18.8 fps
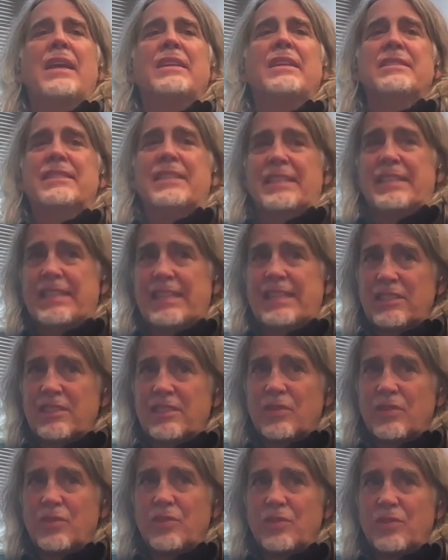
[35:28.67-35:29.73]

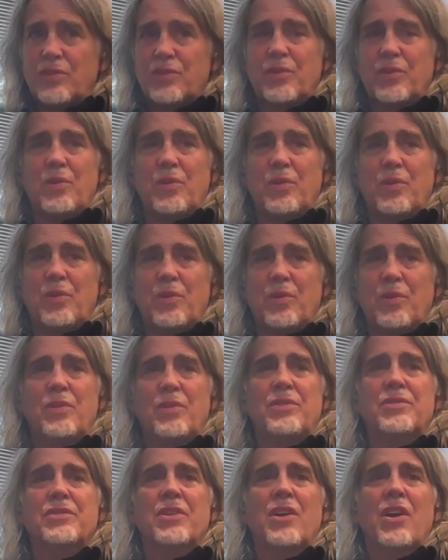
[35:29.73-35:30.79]
Statistical tools
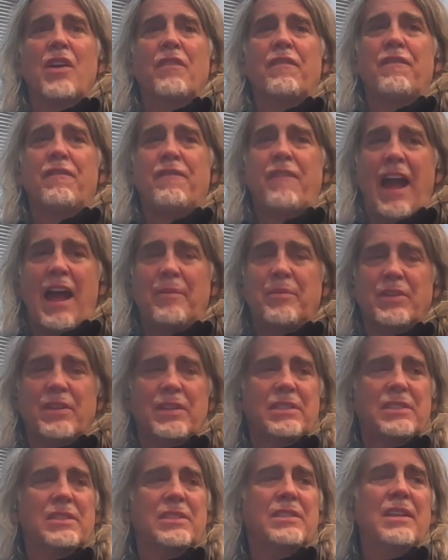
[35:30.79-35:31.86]
are fabulous.
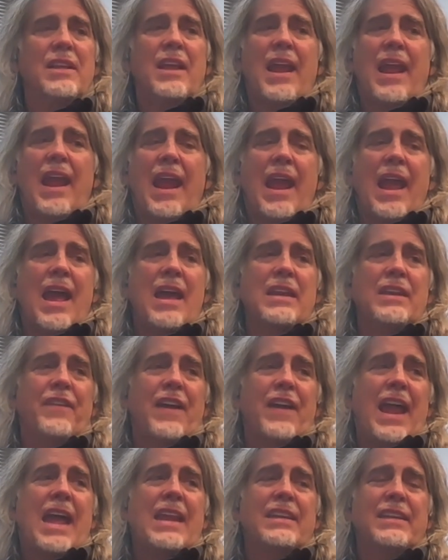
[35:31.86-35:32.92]
And if I
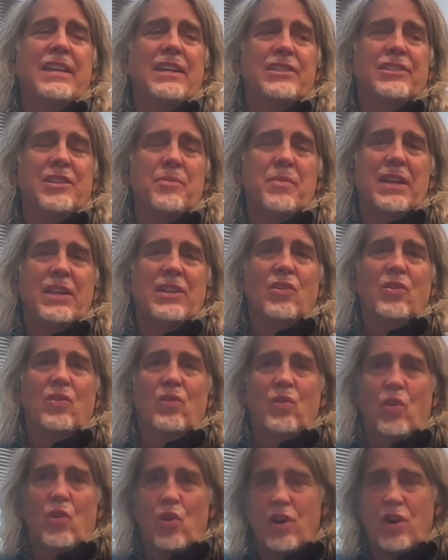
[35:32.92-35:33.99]
had to tell somebody to
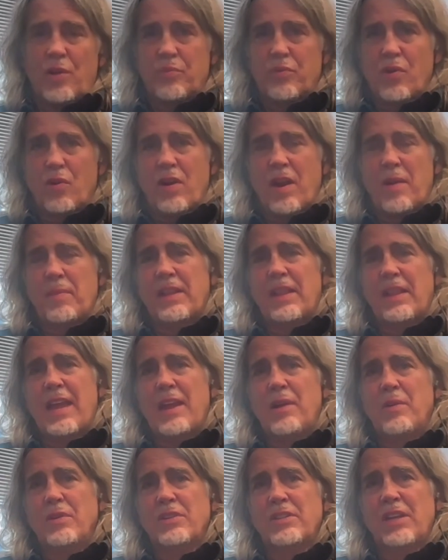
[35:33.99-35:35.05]
learn a programming
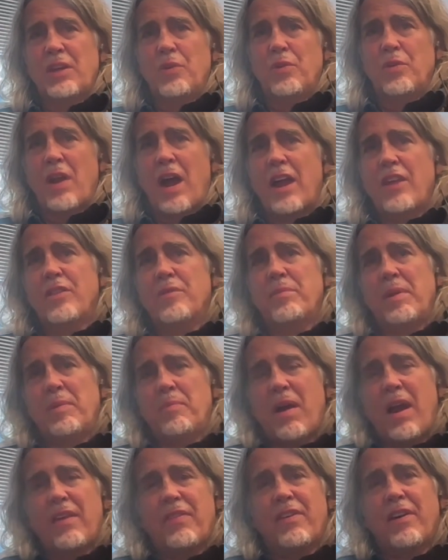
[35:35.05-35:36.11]
language, it would either be
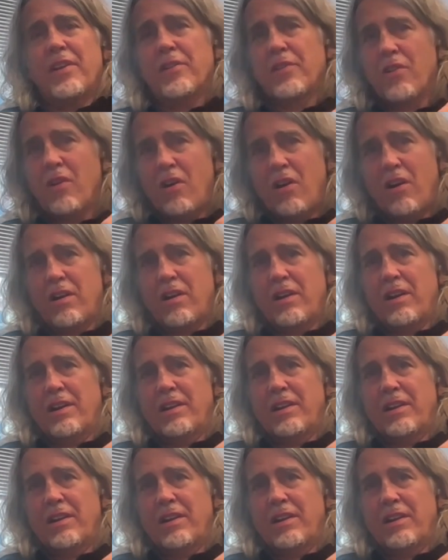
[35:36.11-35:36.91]
Python or R.